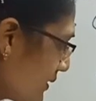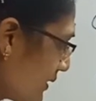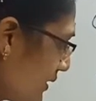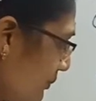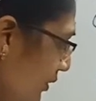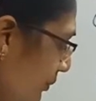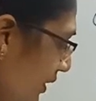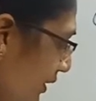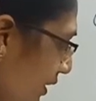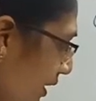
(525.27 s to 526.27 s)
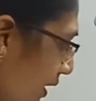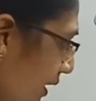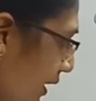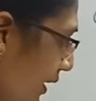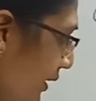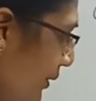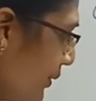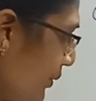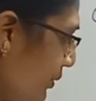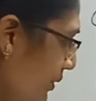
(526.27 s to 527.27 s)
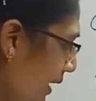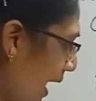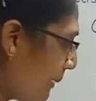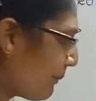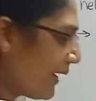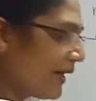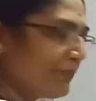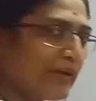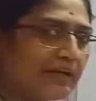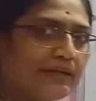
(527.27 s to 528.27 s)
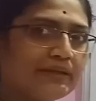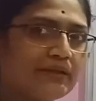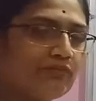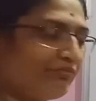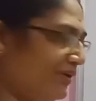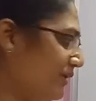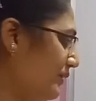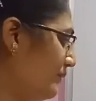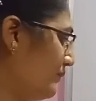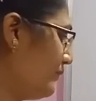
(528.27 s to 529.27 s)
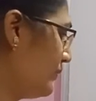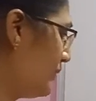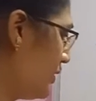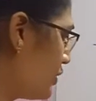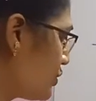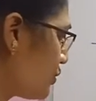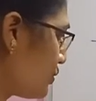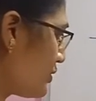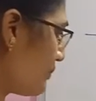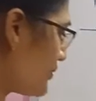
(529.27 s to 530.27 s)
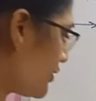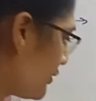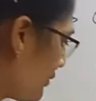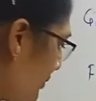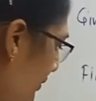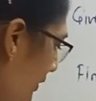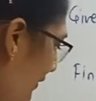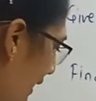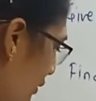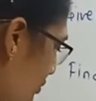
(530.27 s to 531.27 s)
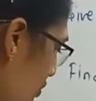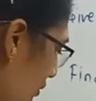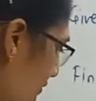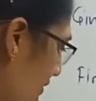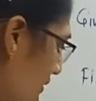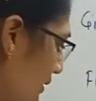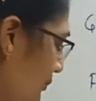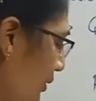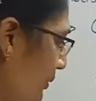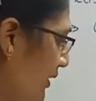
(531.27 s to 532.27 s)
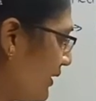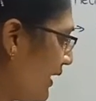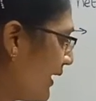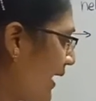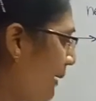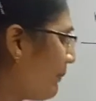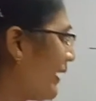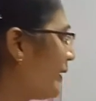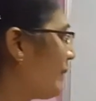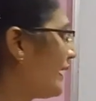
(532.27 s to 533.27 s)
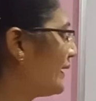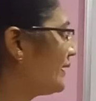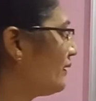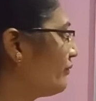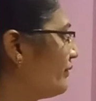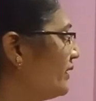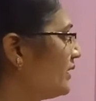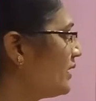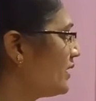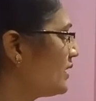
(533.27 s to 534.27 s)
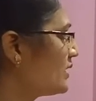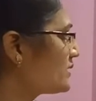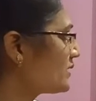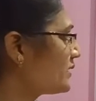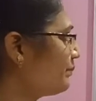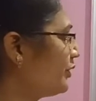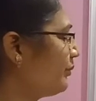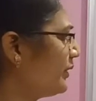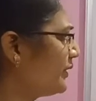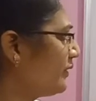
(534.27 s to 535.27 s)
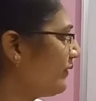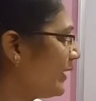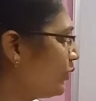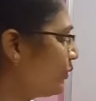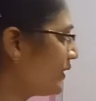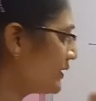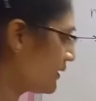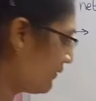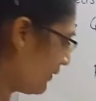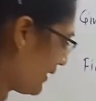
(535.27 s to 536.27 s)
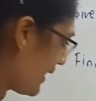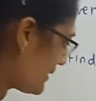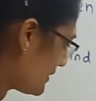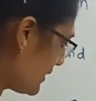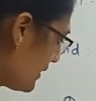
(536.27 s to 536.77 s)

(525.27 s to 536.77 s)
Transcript: susceptibility into applied magnetic field. So substitute the values of susceptibility and applied magnetic field. Susceptibility value is given as